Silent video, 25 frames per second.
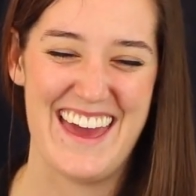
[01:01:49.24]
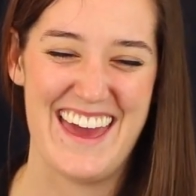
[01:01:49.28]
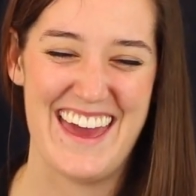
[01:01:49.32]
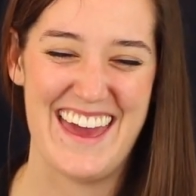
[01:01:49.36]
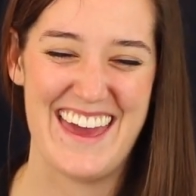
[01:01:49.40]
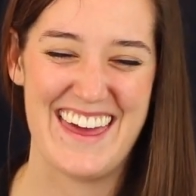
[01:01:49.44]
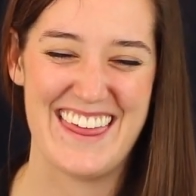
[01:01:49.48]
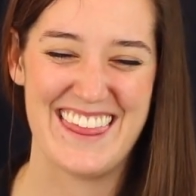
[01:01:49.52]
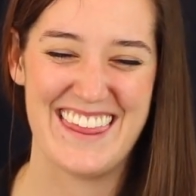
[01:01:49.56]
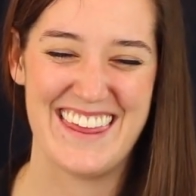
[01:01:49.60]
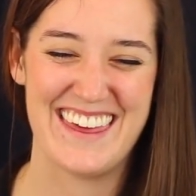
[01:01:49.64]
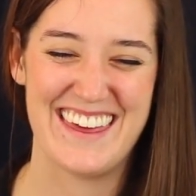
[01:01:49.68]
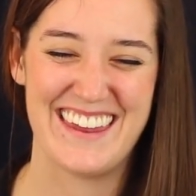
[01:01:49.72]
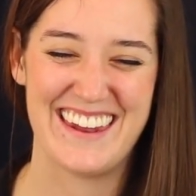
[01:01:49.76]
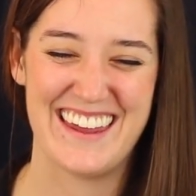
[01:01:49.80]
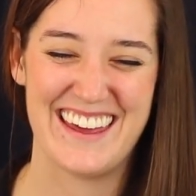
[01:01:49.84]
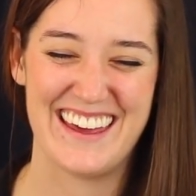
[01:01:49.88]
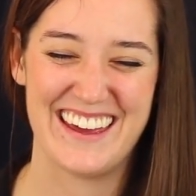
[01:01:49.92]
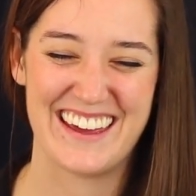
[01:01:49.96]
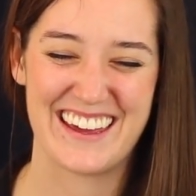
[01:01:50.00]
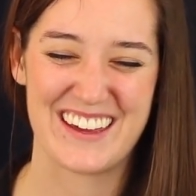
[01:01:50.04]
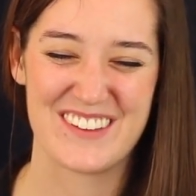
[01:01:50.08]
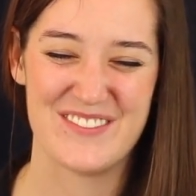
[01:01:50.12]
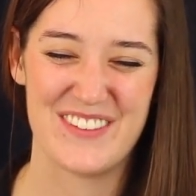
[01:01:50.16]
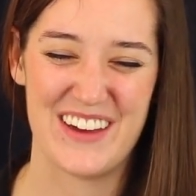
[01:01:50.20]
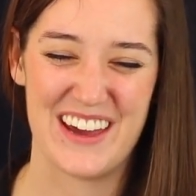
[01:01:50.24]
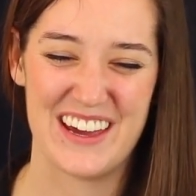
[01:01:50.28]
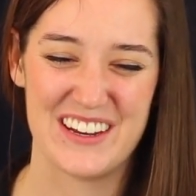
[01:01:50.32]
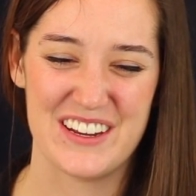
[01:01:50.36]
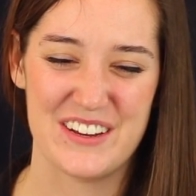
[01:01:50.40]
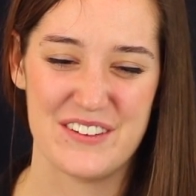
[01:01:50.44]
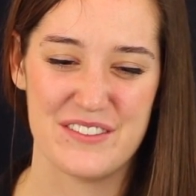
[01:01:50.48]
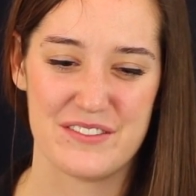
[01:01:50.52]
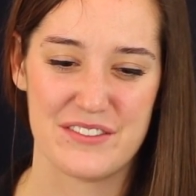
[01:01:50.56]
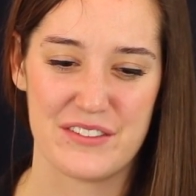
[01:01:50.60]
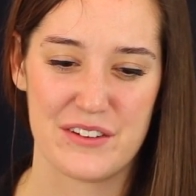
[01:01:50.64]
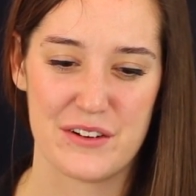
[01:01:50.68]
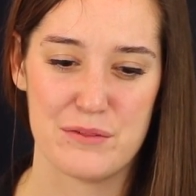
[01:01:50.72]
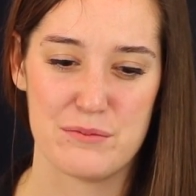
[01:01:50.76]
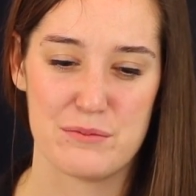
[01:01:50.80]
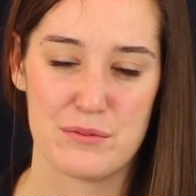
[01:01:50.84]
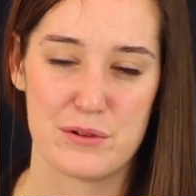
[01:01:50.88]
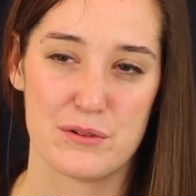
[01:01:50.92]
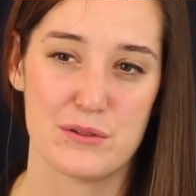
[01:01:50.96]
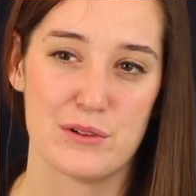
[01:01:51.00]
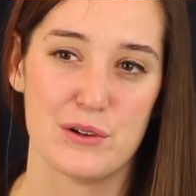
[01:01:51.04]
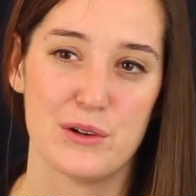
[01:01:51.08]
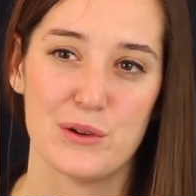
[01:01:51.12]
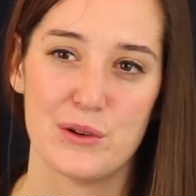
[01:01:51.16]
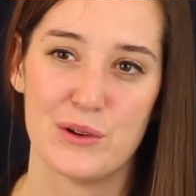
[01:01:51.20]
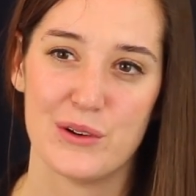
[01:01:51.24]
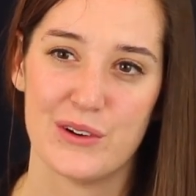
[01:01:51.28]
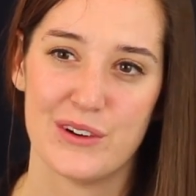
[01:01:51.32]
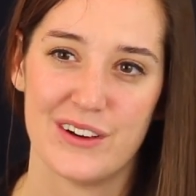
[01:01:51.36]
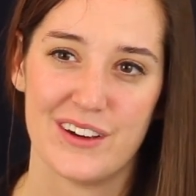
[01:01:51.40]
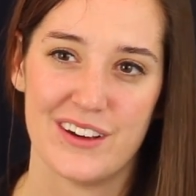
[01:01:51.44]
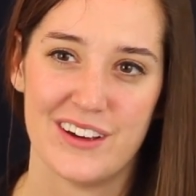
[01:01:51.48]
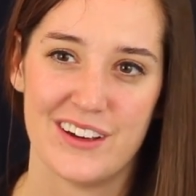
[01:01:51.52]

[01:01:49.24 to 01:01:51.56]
And then a companion from Peru.